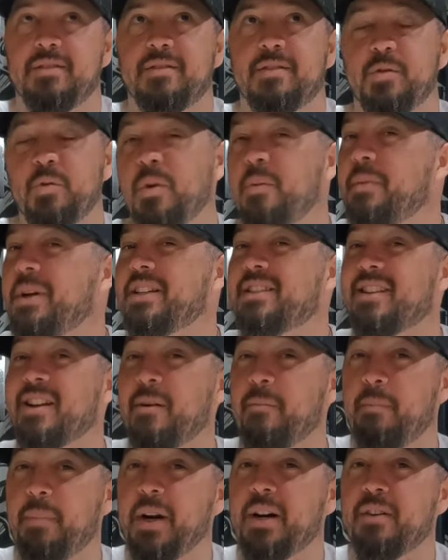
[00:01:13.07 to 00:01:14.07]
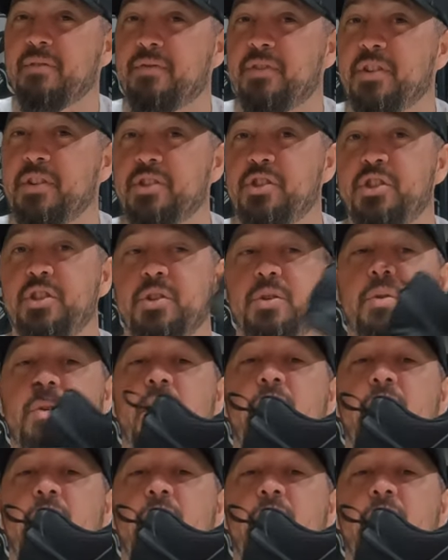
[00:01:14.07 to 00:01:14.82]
So what makes it a barefoot shoe?